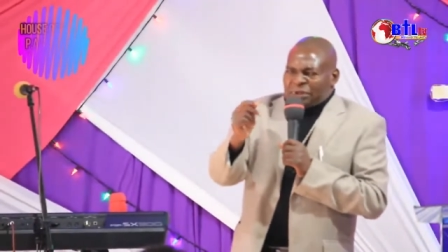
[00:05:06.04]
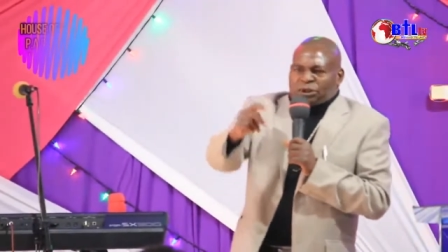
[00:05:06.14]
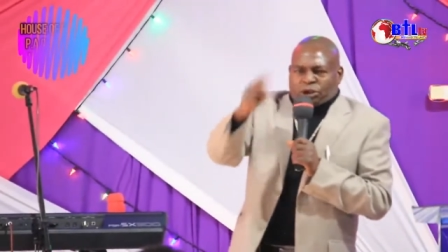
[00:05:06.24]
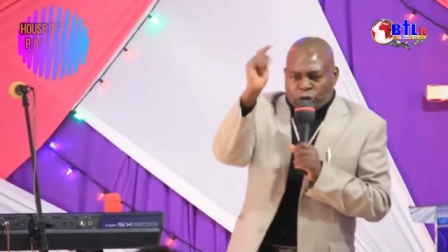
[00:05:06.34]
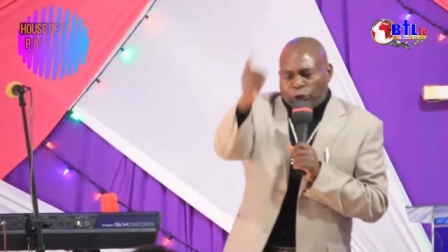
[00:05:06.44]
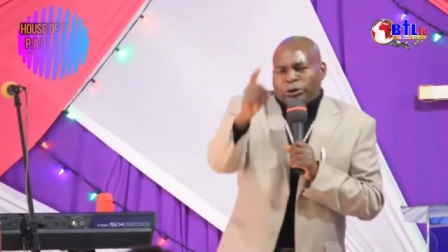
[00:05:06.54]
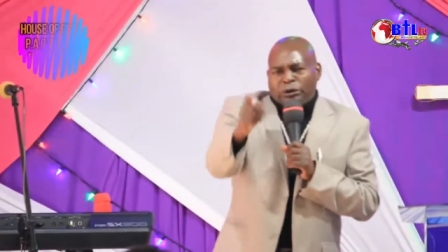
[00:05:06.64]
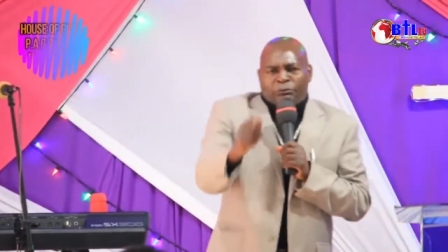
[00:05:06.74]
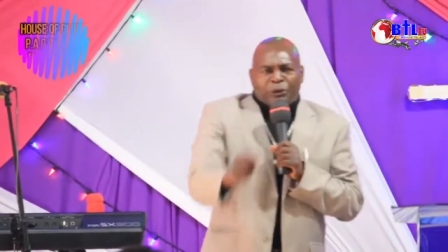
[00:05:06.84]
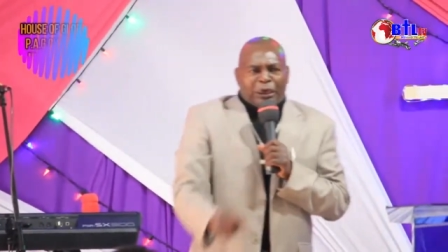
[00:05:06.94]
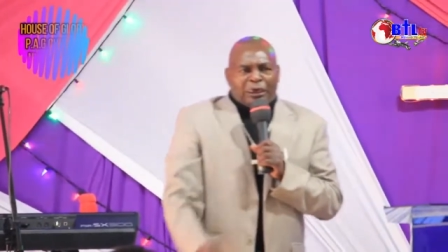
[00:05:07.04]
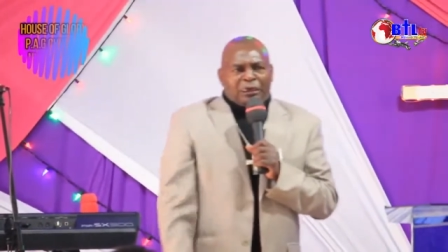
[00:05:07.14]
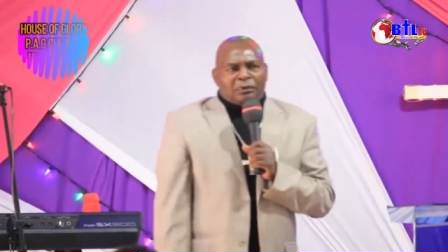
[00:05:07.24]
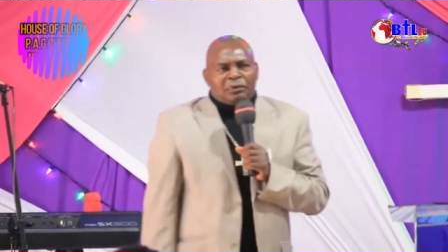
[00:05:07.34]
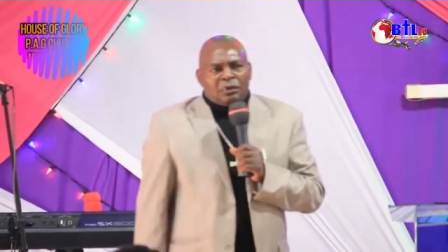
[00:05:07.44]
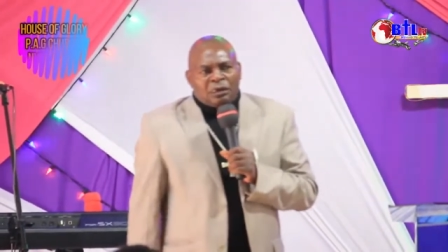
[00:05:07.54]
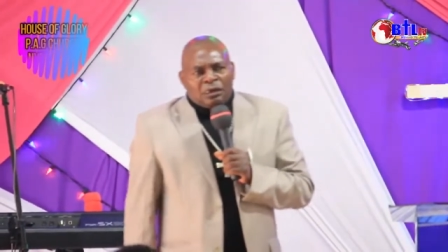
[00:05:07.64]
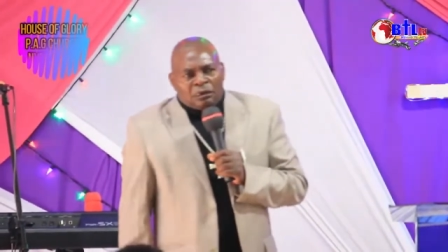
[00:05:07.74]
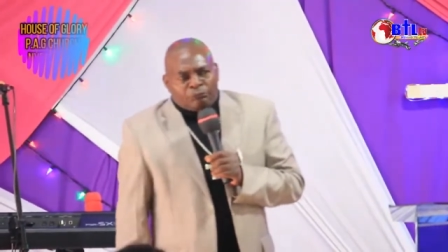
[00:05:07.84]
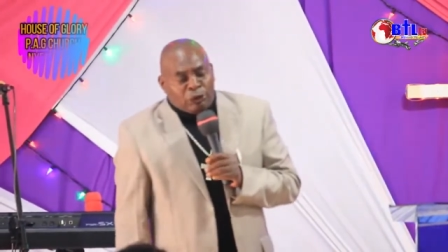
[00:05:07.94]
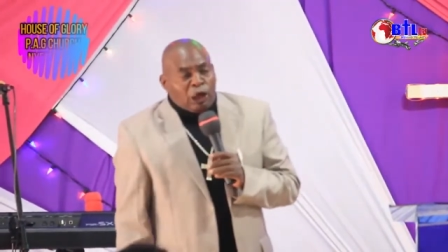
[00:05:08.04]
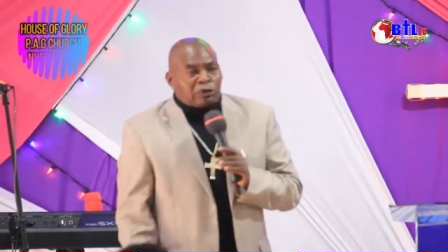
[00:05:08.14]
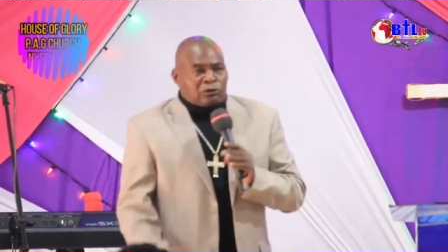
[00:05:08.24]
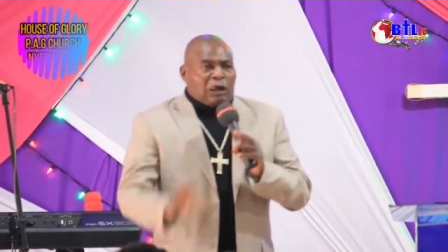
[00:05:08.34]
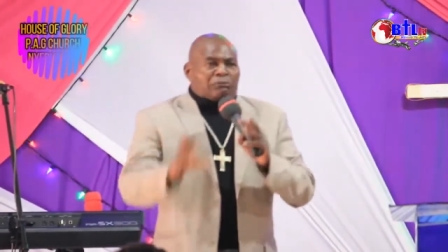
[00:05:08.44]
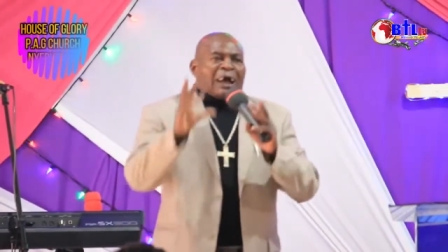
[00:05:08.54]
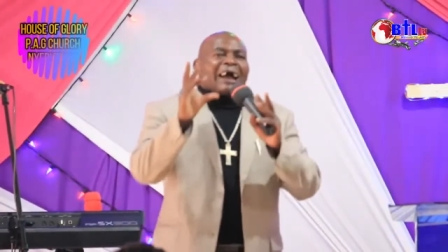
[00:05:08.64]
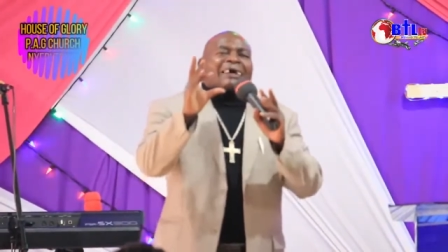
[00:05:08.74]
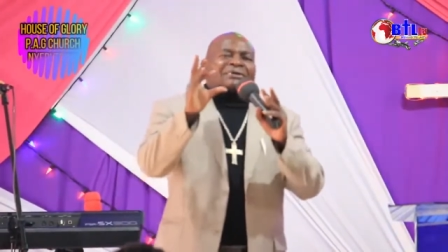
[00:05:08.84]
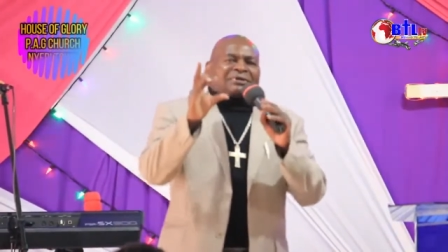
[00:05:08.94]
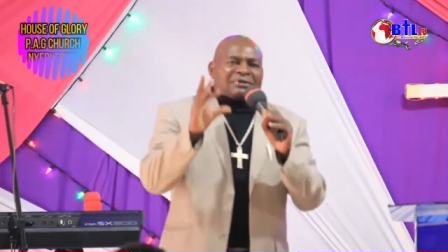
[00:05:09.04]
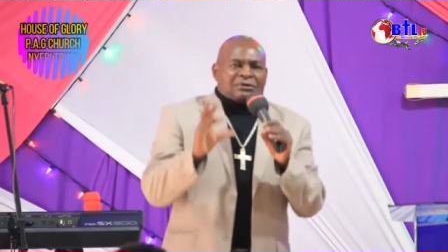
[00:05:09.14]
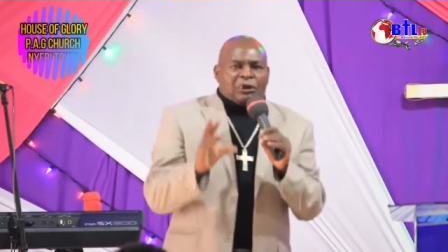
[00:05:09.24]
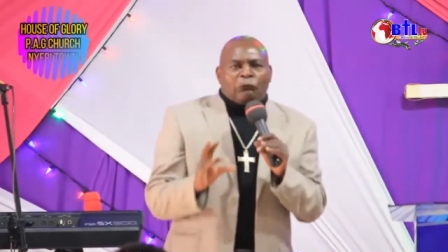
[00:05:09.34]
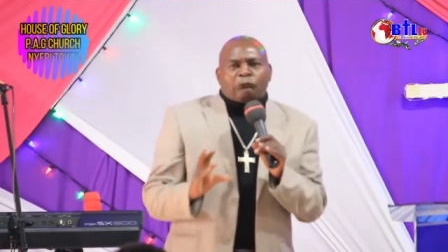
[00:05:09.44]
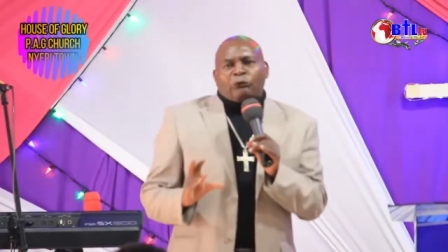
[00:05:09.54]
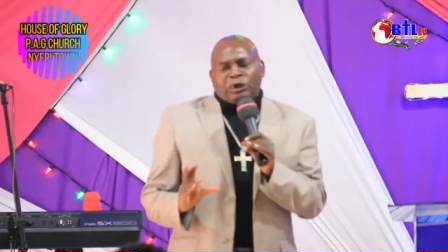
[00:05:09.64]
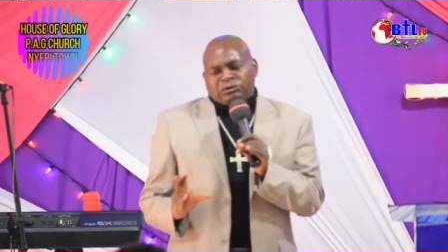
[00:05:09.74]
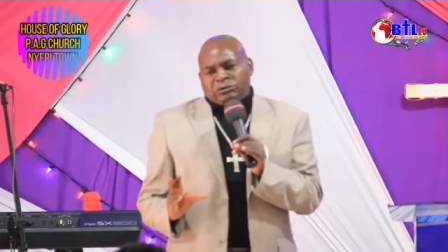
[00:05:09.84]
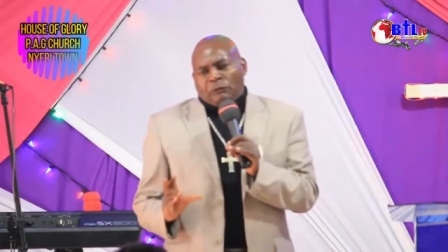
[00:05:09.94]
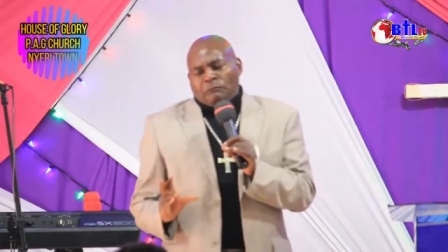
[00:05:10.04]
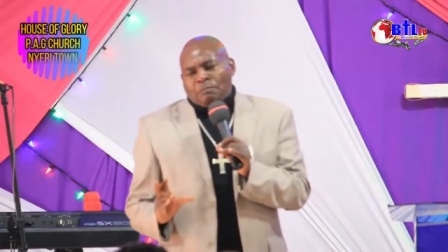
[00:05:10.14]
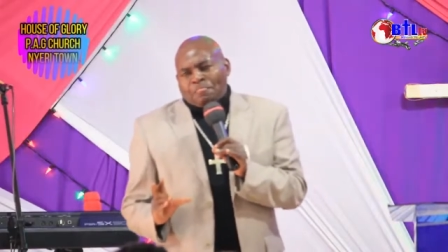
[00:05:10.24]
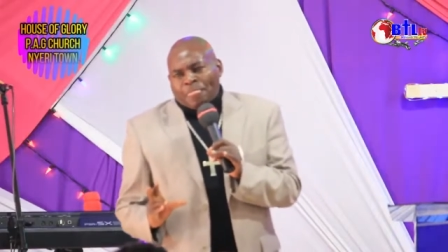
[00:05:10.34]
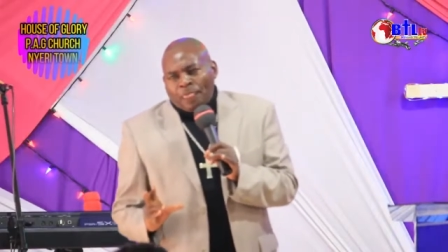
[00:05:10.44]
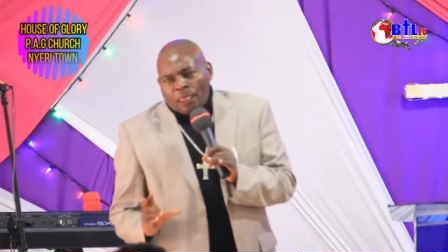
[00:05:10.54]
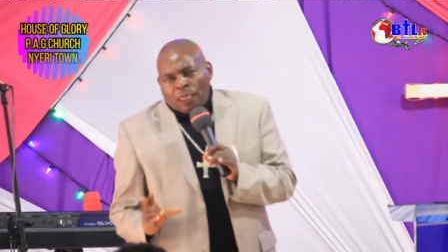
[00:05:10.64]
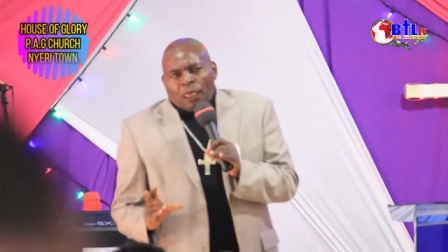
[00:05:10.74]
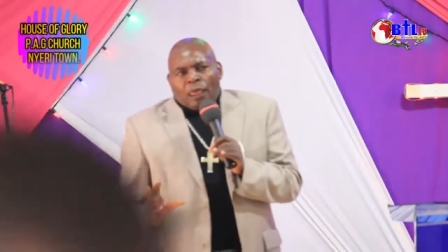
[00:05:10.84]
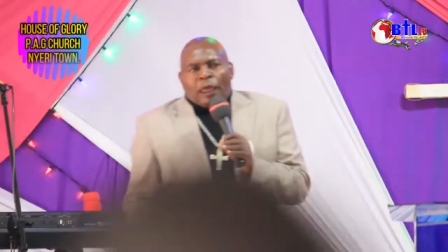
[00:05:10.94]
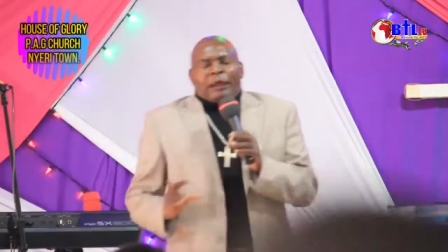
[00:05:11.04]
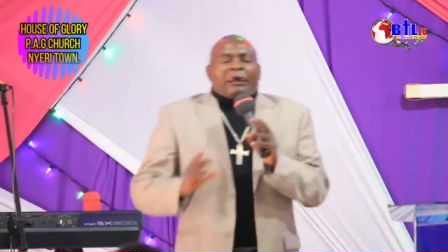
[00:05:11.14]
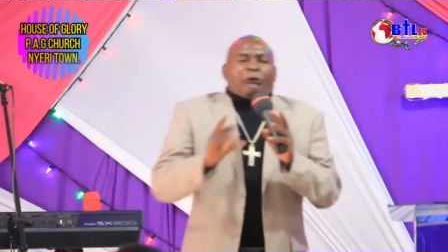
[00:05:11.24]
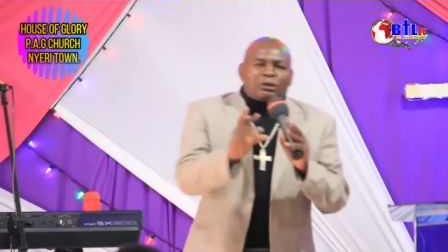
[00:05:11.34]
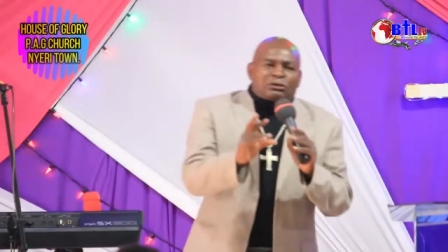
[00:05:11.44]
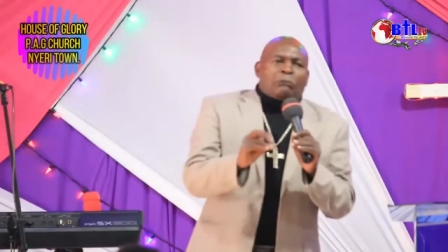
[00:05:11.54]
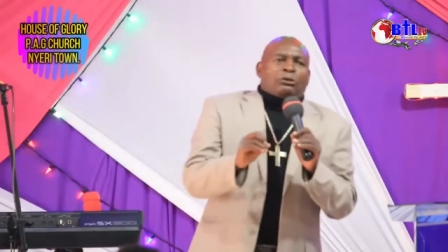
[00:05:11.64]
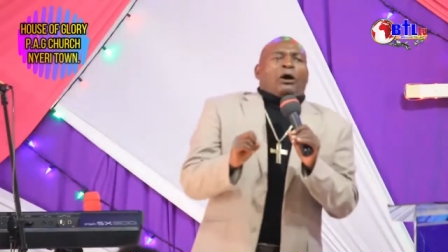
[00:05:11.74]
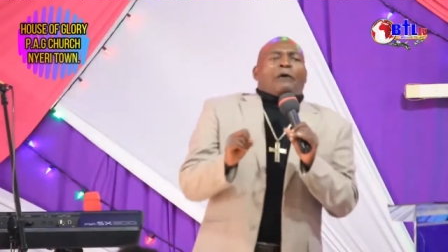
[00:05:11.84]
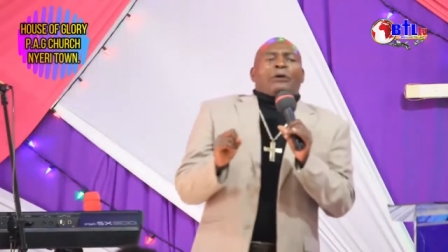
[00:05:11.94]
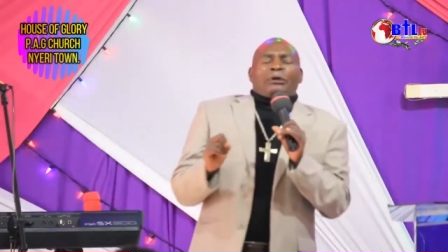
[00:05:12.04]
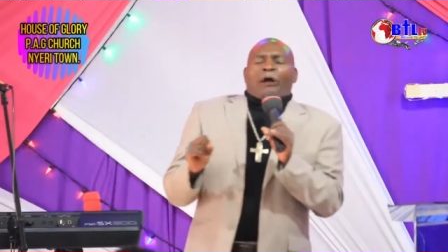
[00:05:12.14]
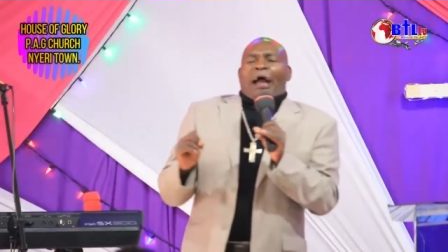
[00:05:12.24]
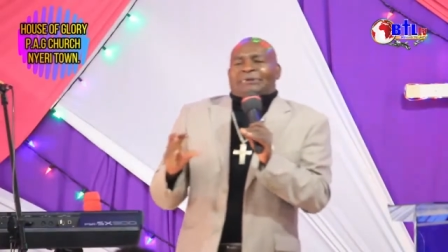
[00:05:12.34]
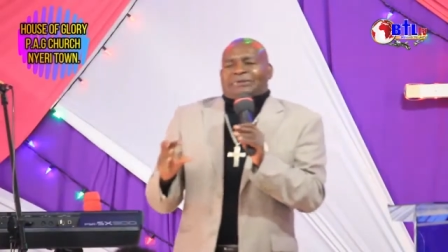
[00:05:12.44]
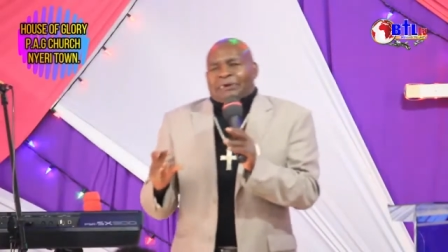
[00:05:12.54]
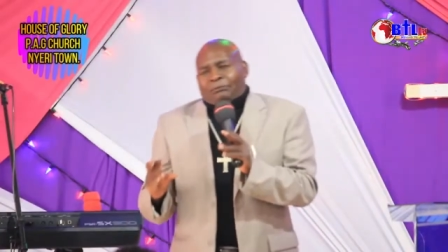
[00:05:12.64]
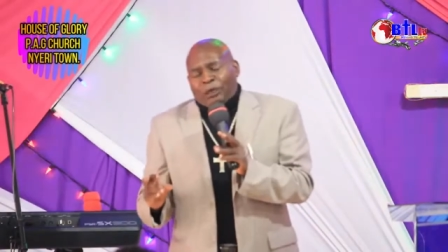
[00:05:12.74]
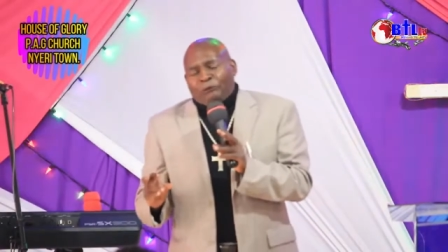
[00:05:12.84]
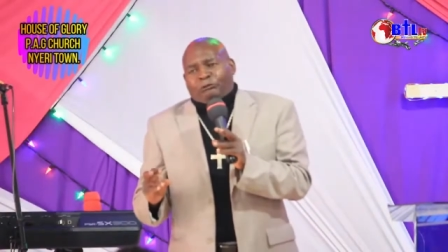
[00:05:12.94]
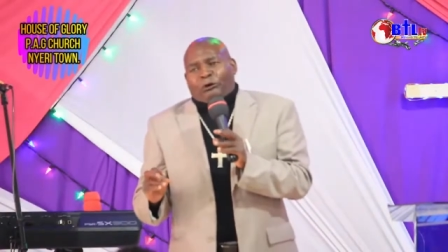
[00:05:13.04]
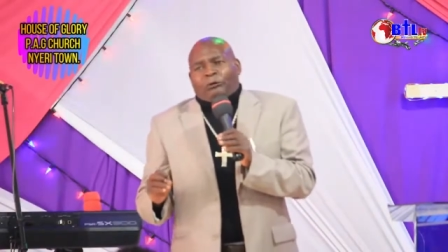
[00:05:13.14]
as you will be because you have asked of wisdom and the wisdom you are asking me